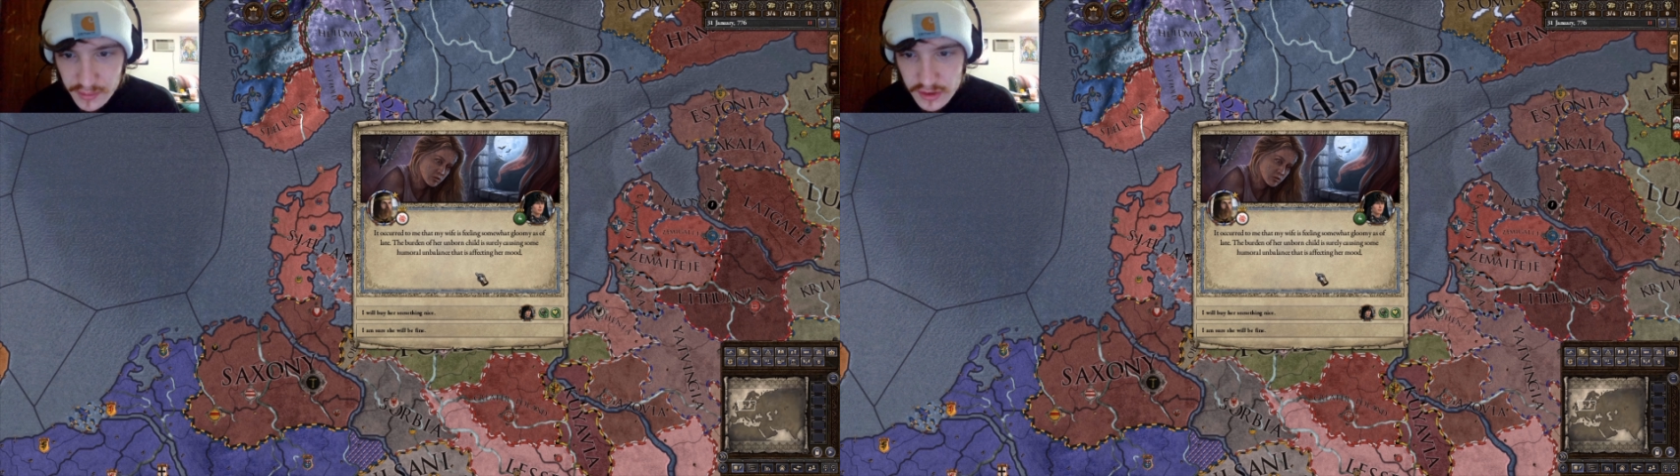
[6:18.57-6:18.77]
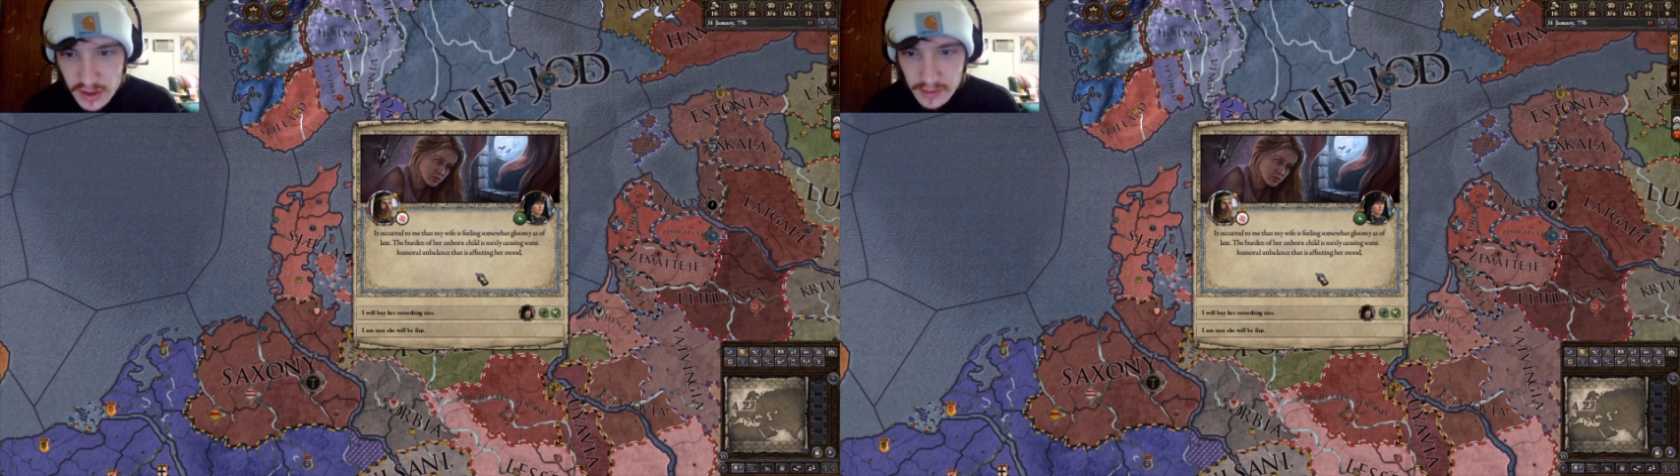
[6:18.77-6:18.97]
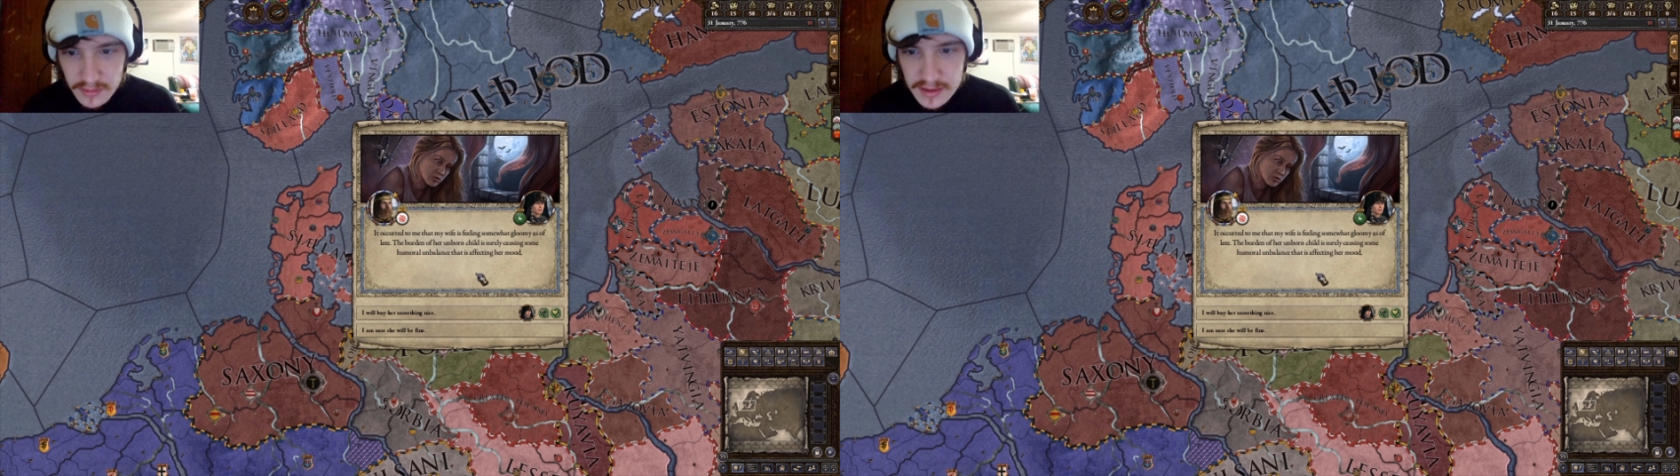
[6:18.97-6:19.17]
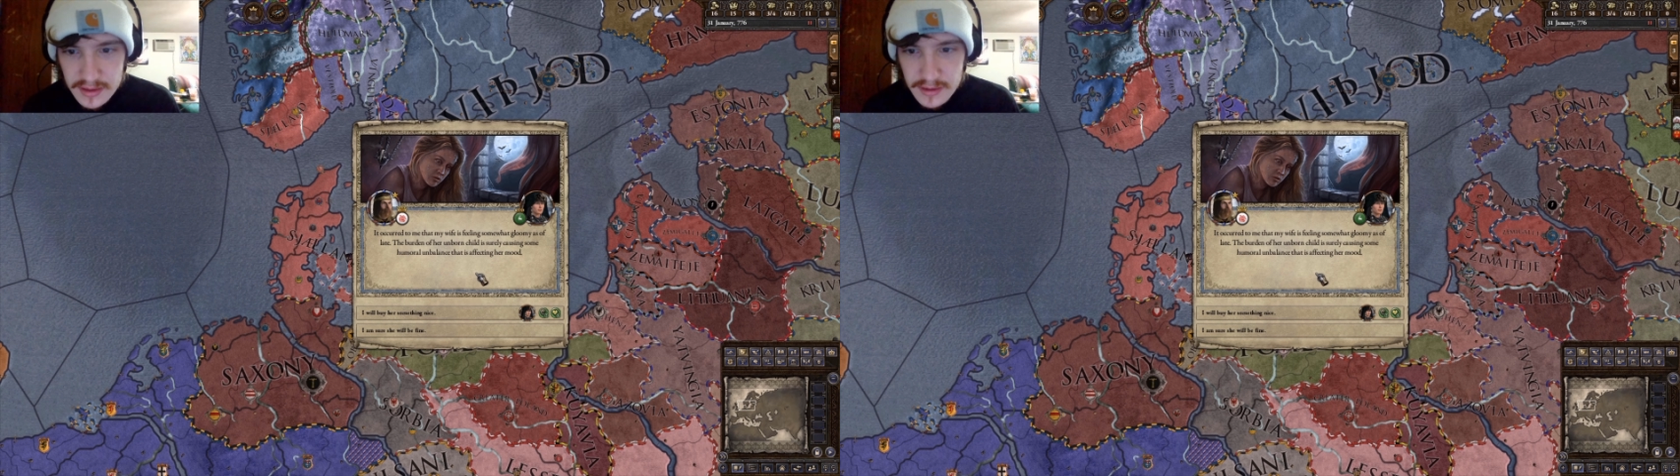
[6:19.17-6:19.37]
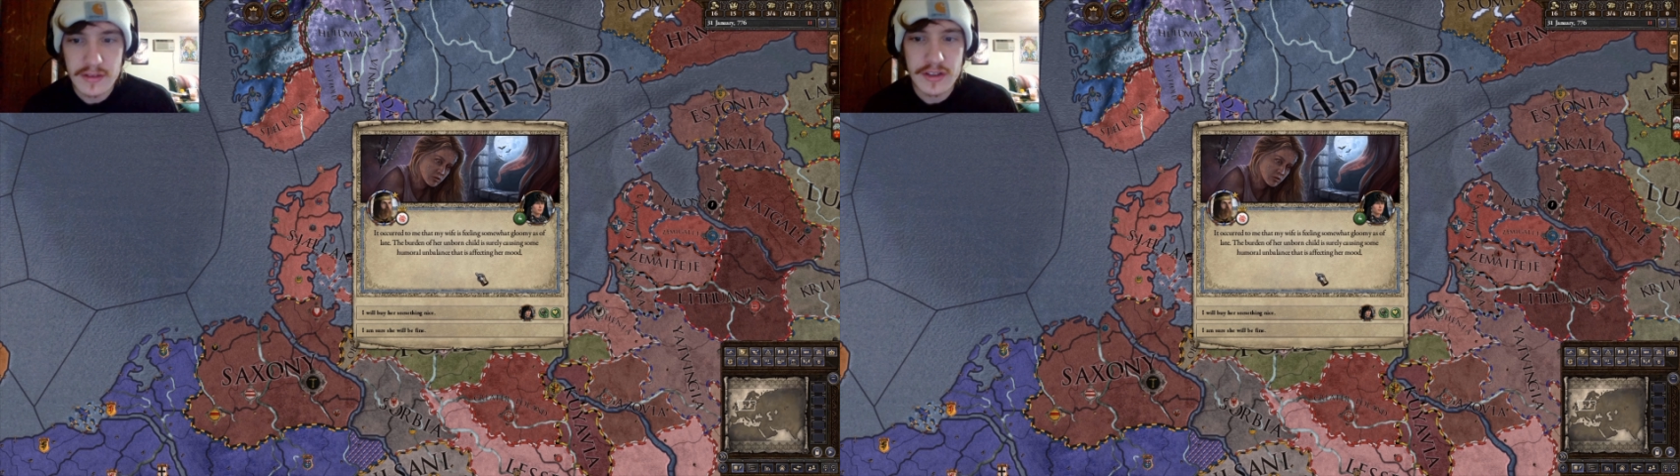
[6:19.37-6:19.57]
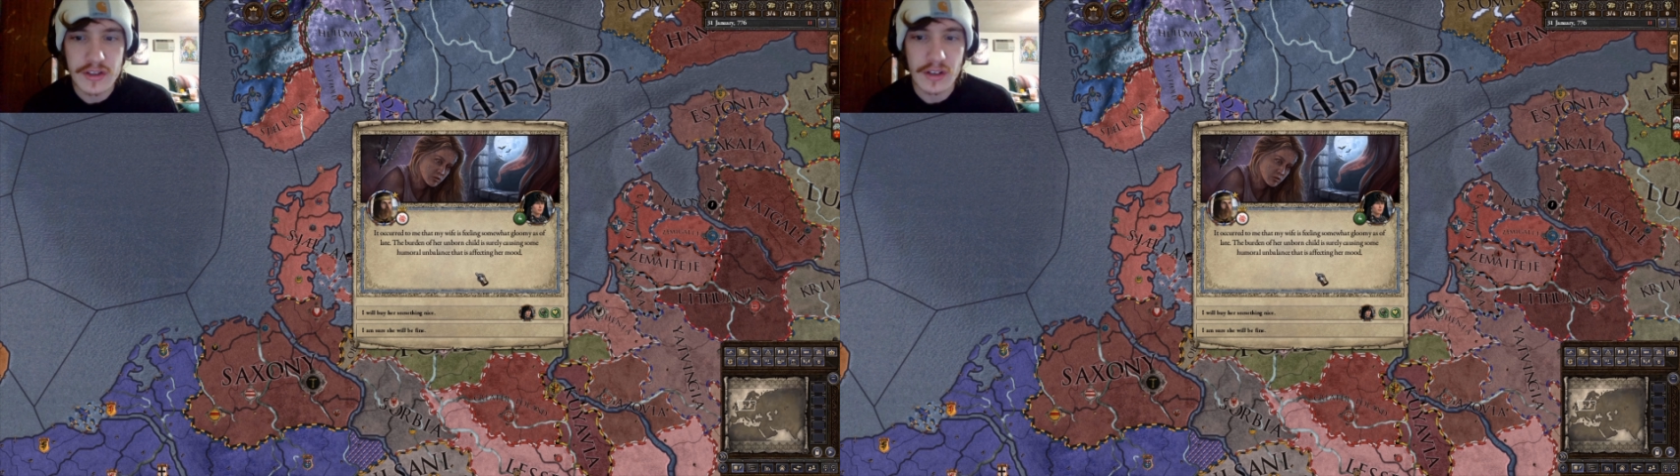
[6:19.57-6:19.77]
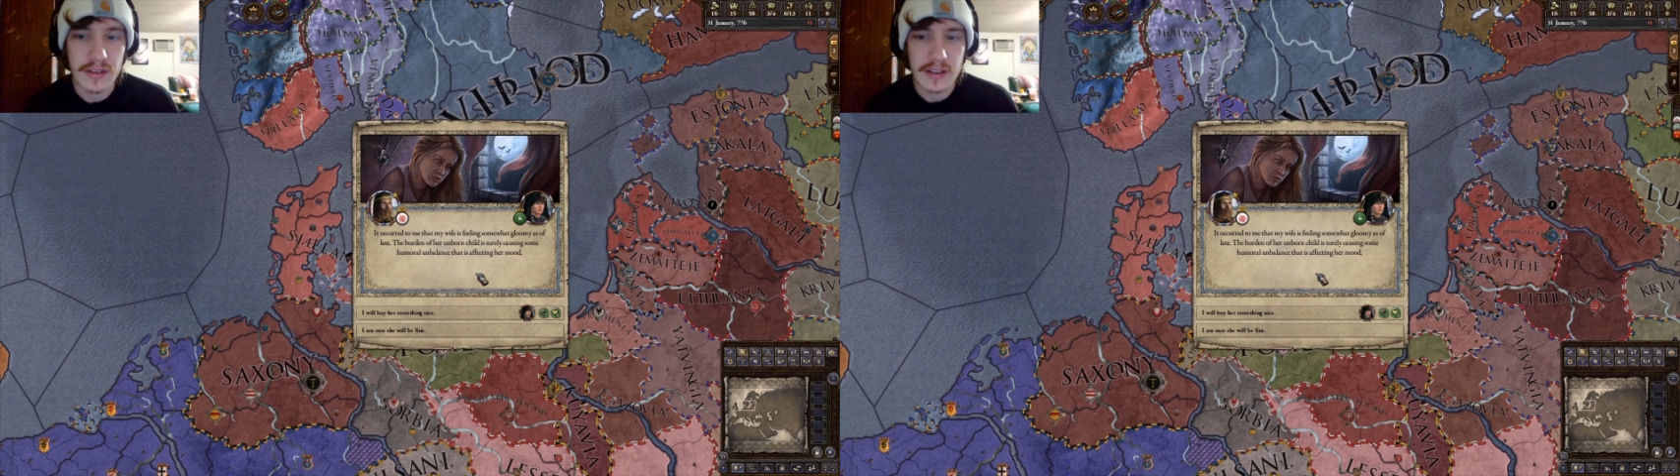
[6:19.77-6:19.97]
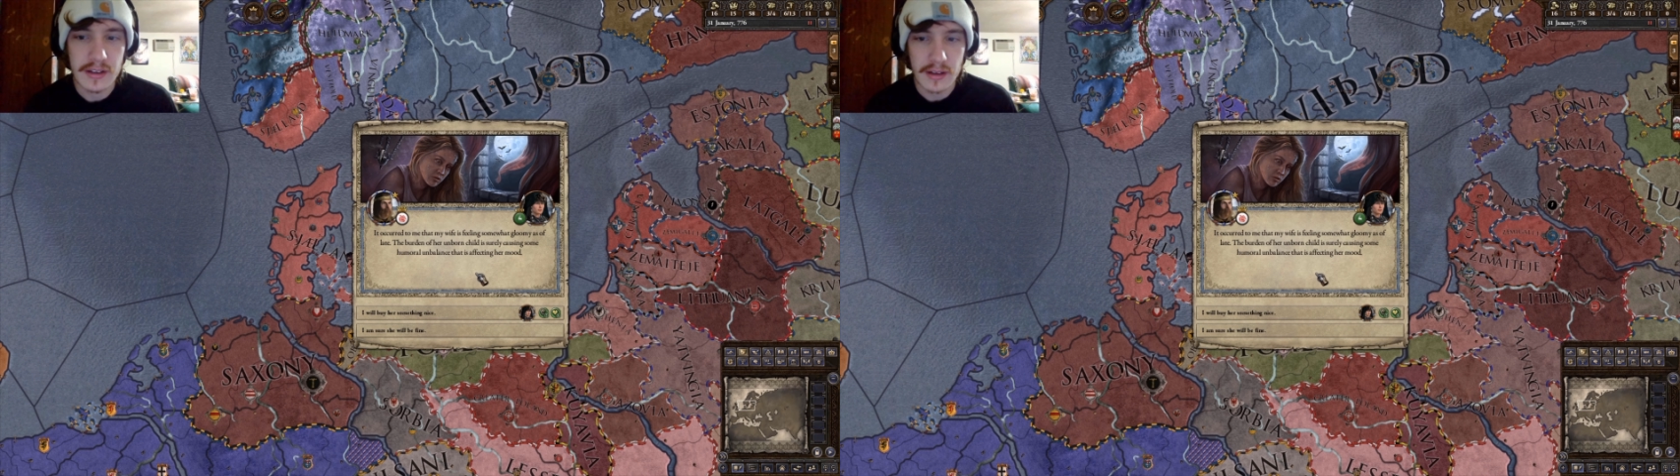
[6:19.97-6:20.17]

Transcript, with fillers: child is surely